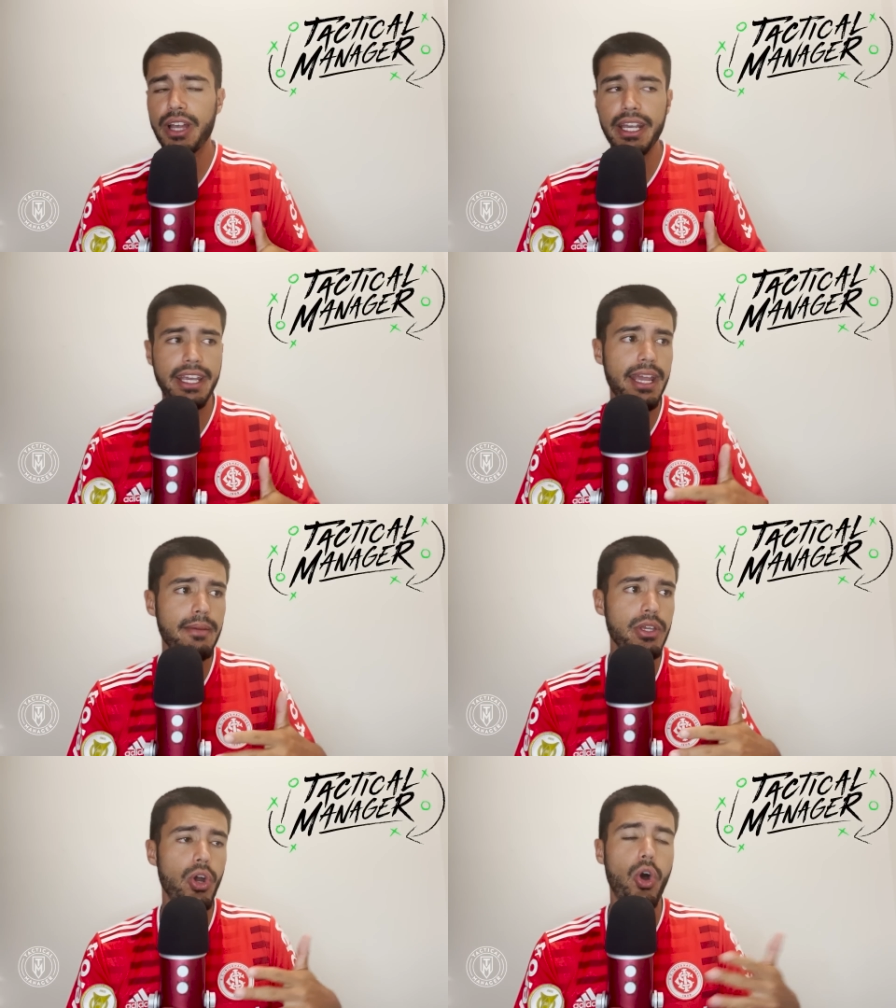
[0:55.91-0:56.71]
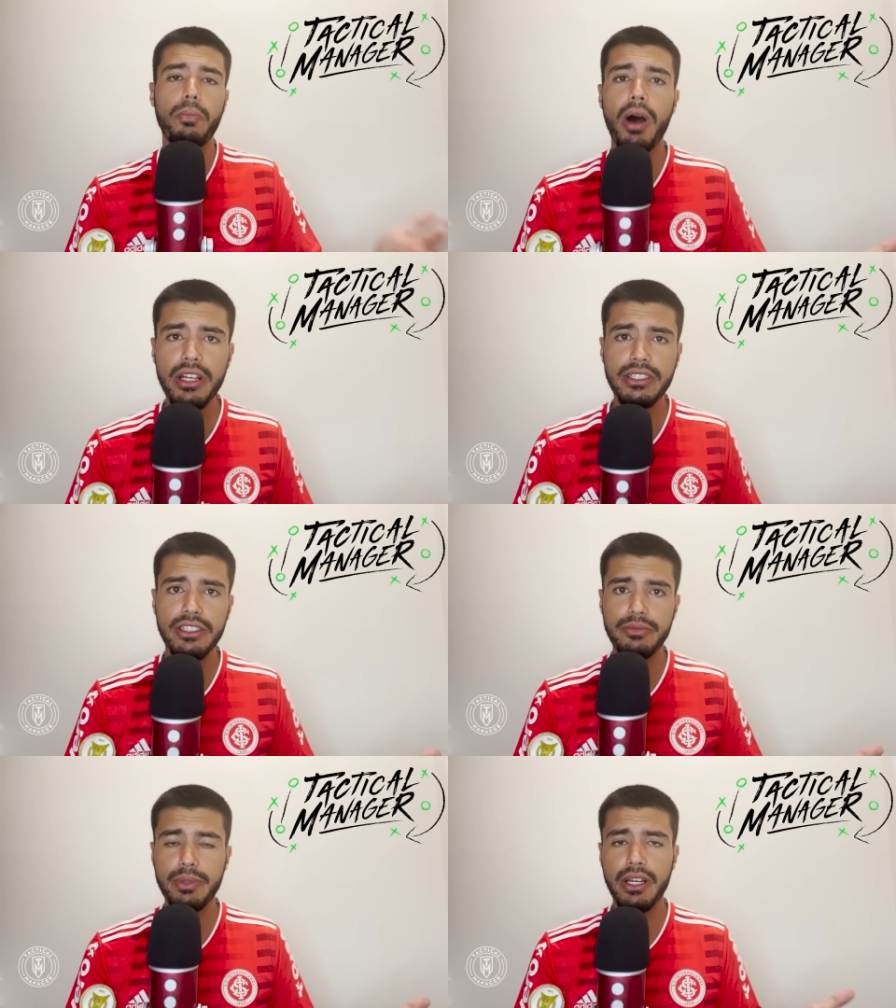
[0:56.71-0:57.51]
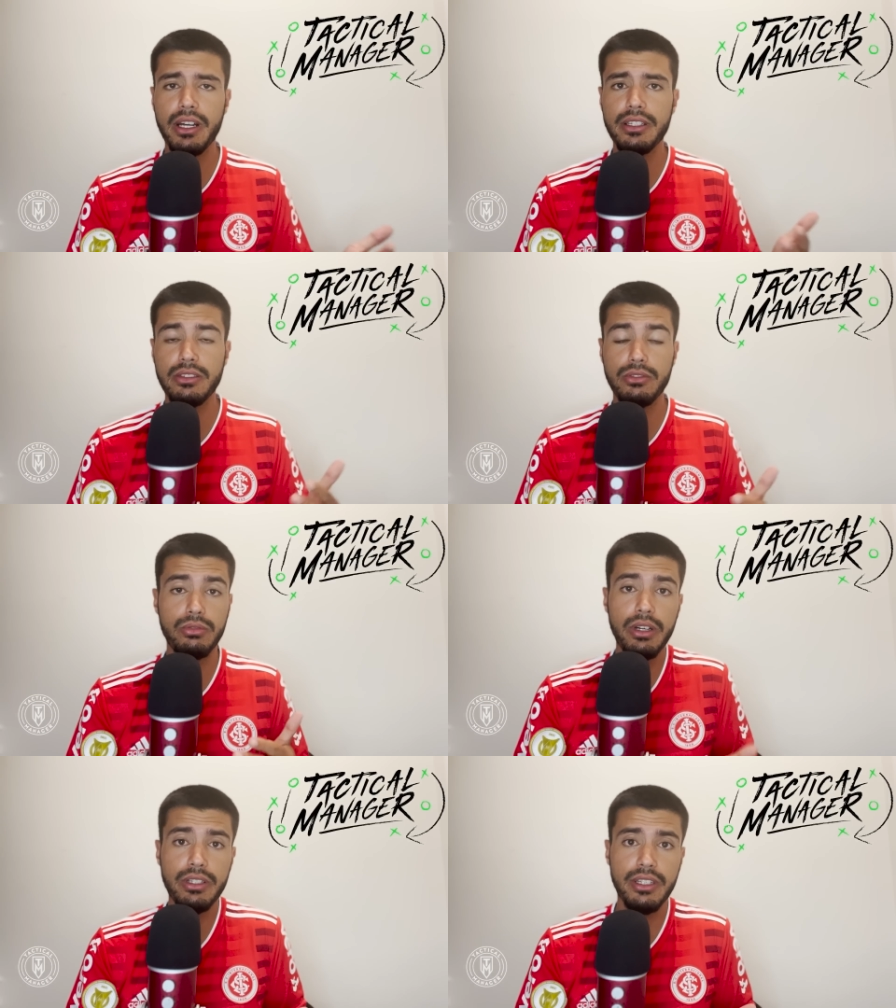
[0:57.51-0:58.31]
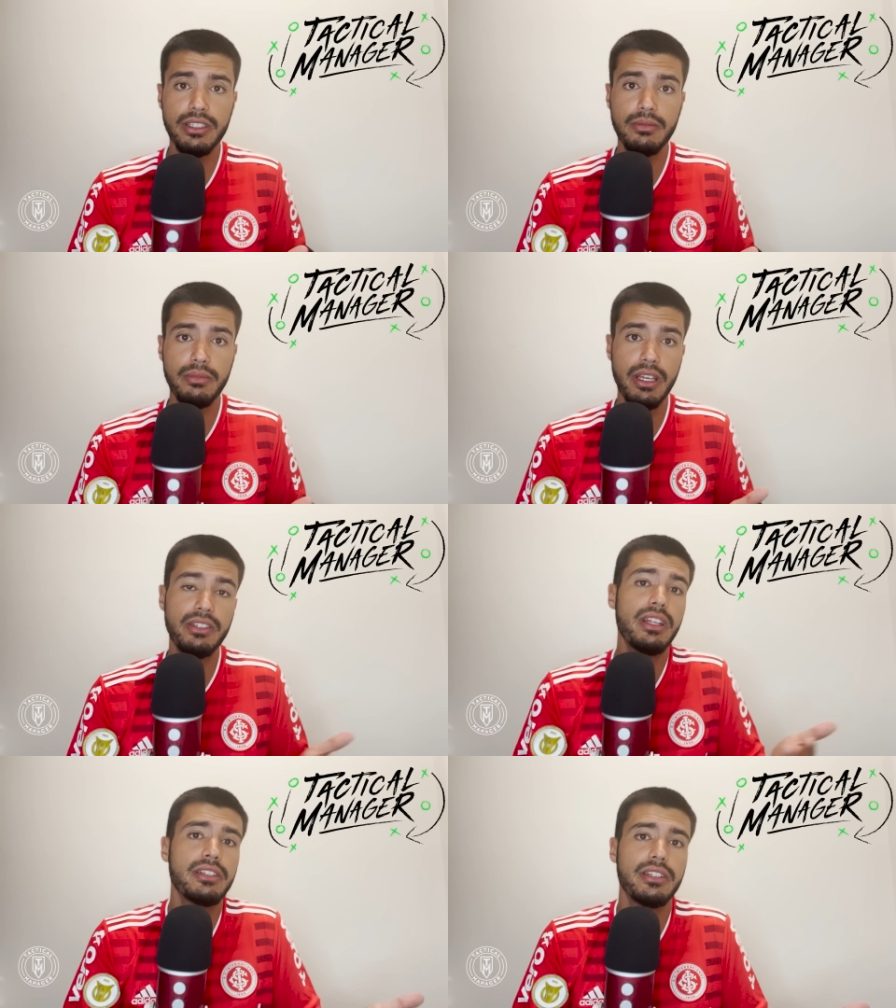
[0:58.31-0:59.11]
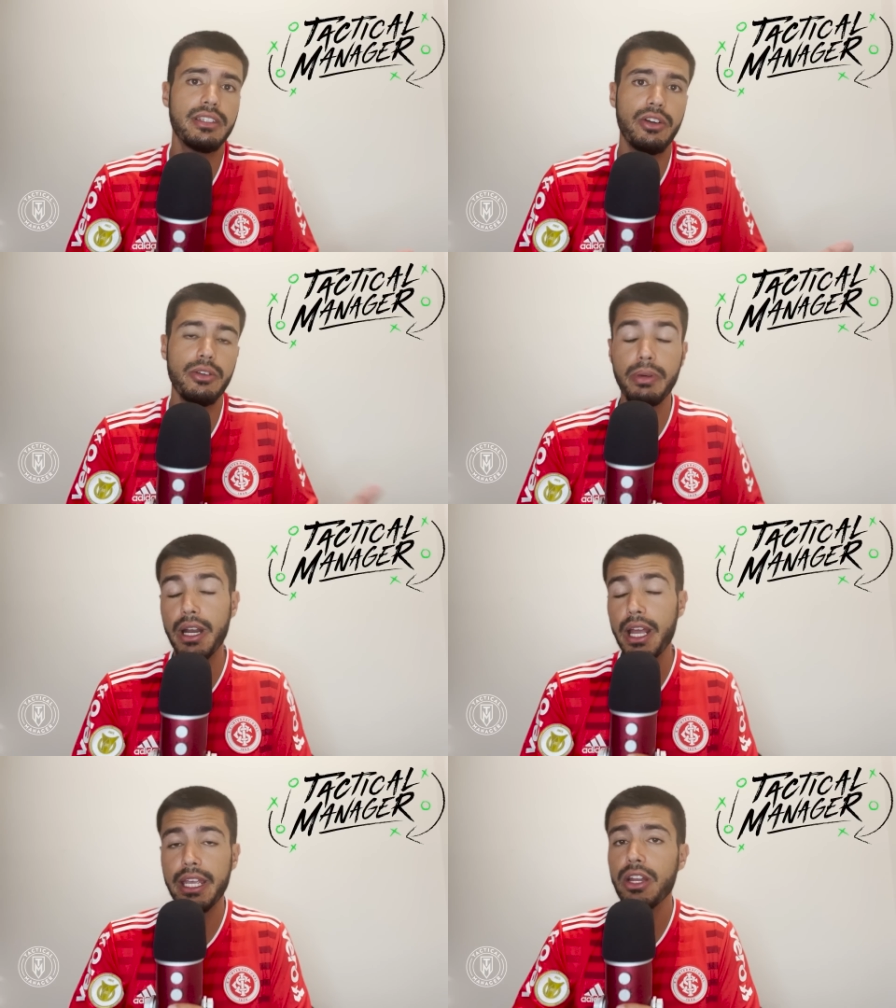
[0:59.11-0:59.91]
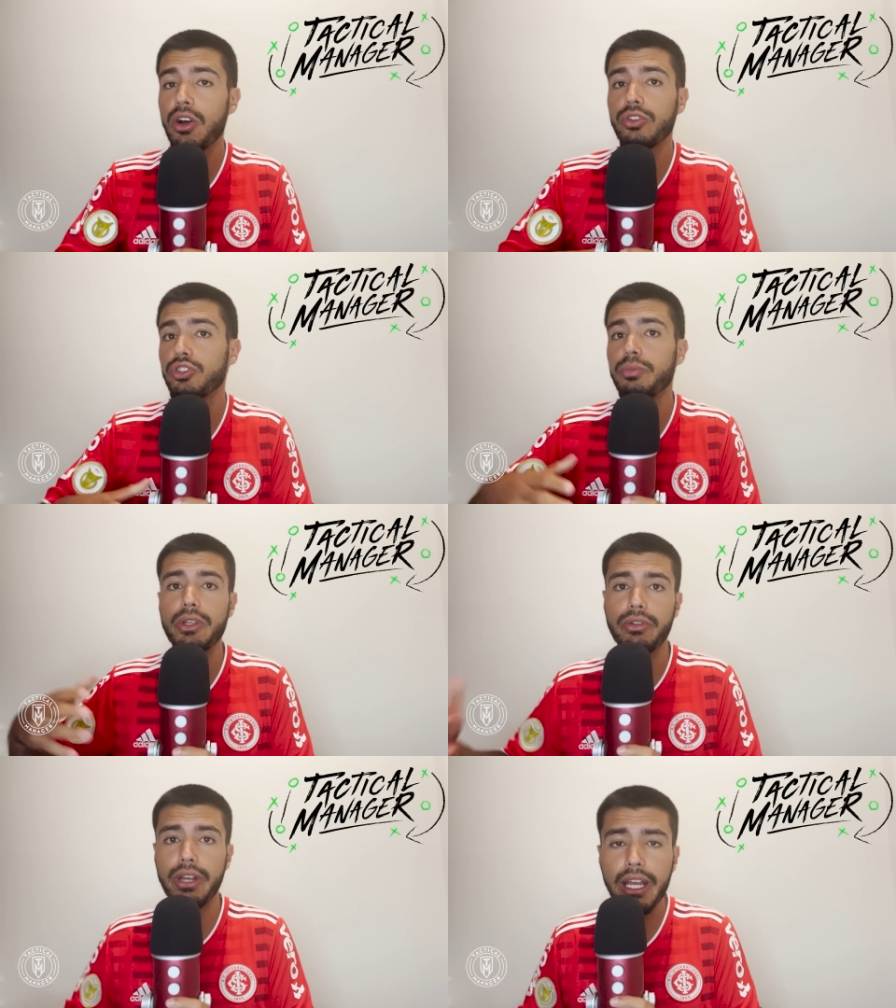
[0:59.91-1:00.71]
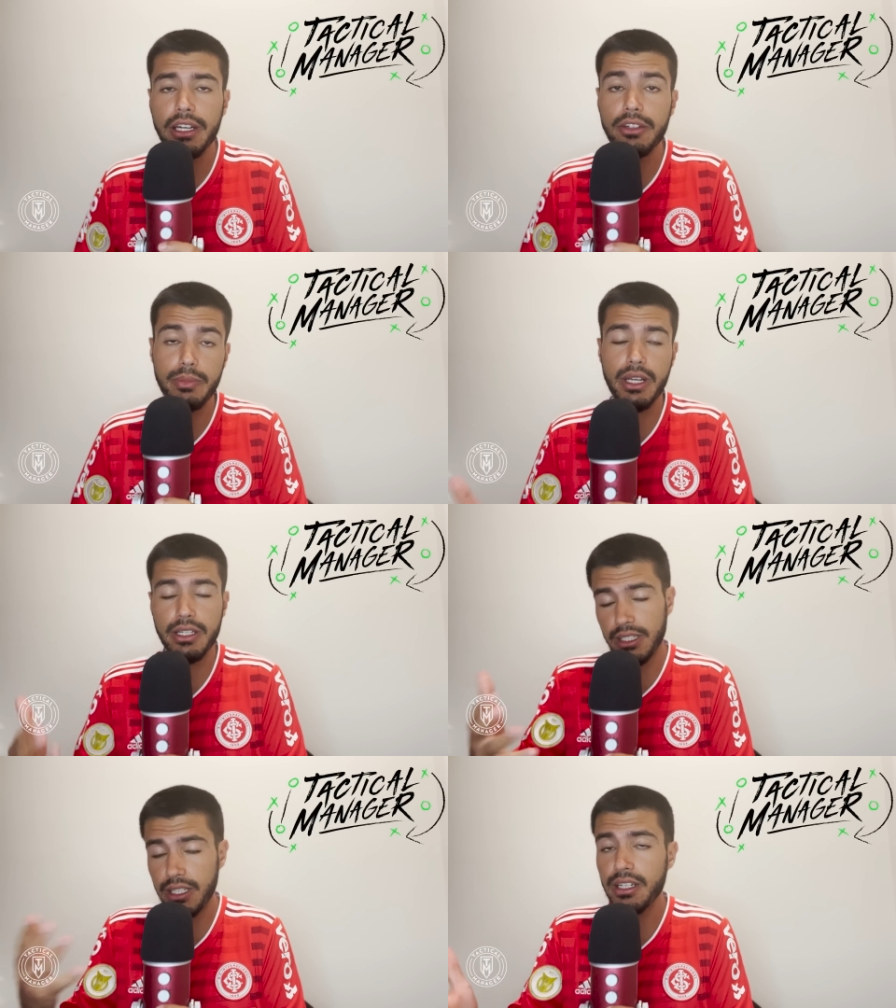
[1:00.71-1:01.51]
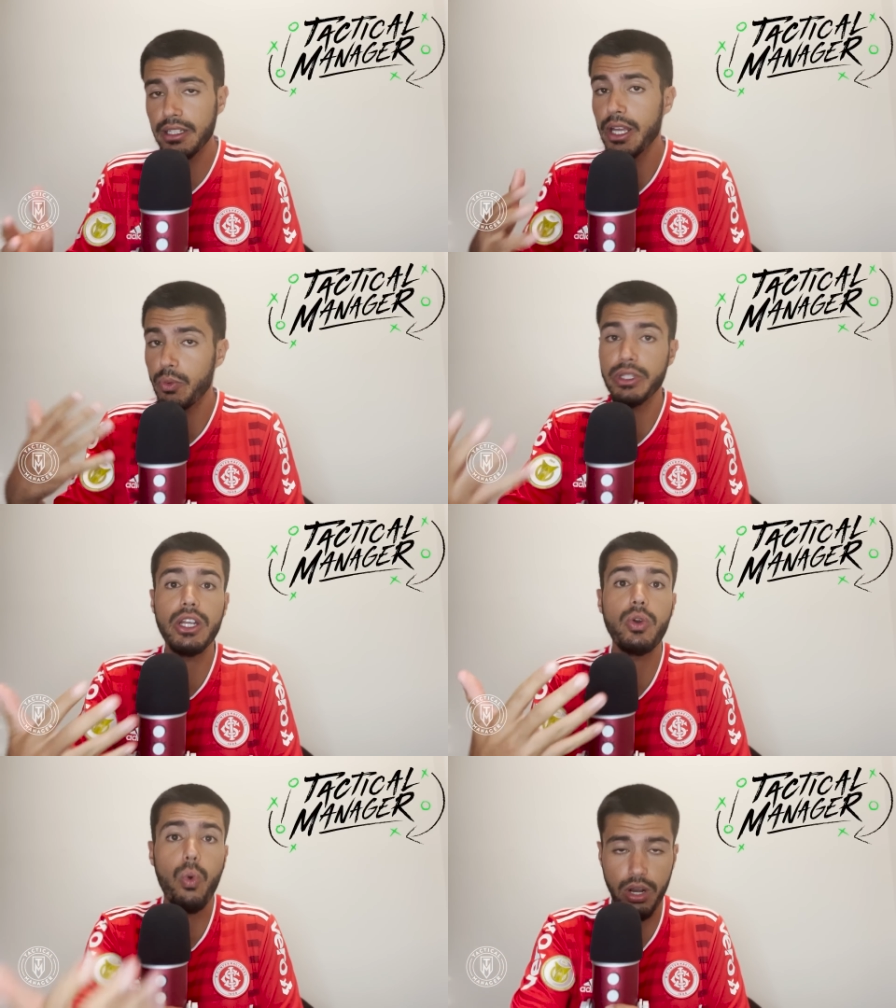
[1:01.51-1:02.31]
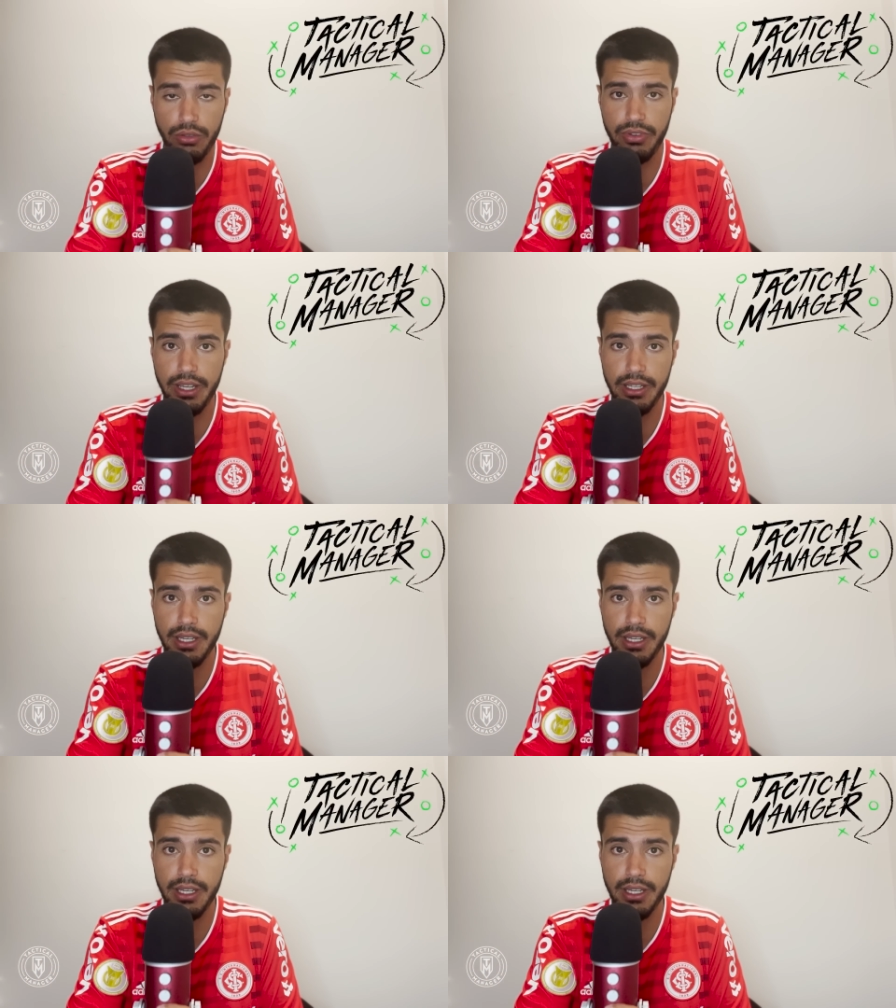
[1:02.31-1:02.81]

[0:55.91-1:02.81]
I can't be all positive because criticism is necessary, but I can't also be all negative because at the end of the day, we did qualify.